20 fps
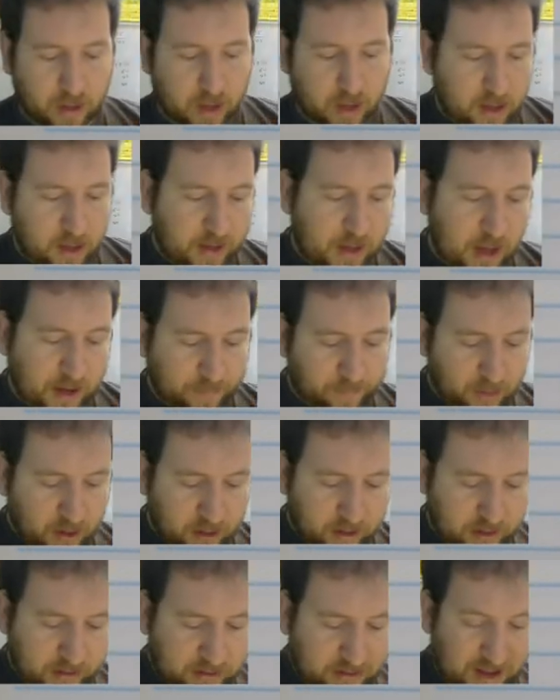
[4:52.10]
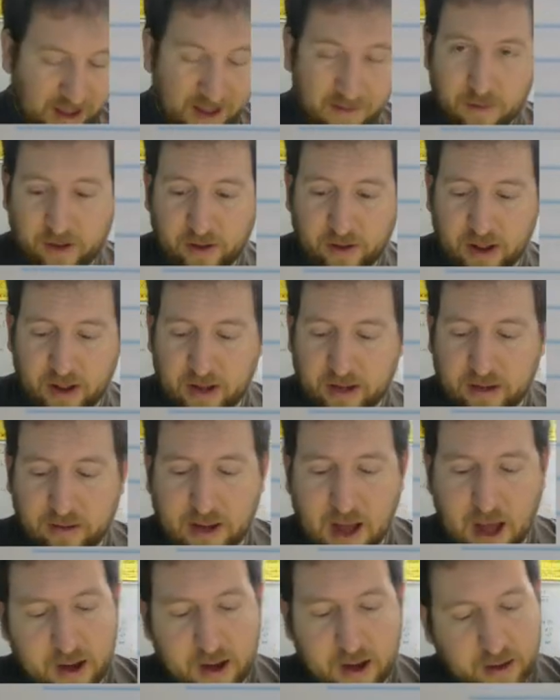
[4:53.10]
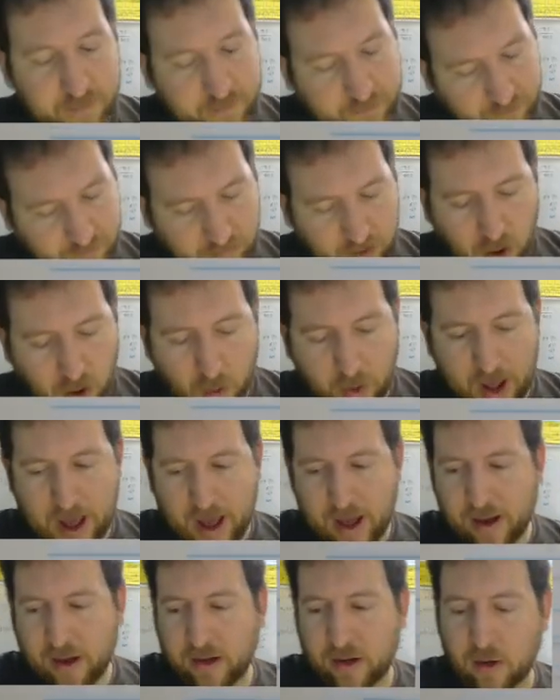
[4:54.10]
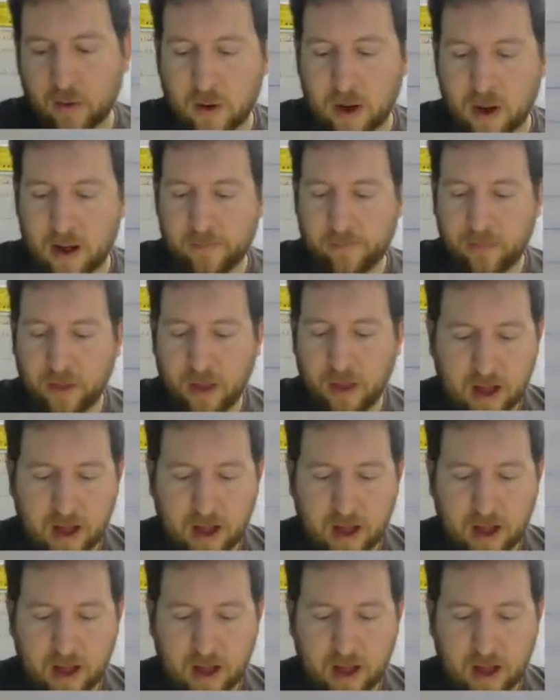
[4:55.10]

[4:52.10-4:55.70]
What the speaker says: Okay, if you feel like you got it, go ahead and go on.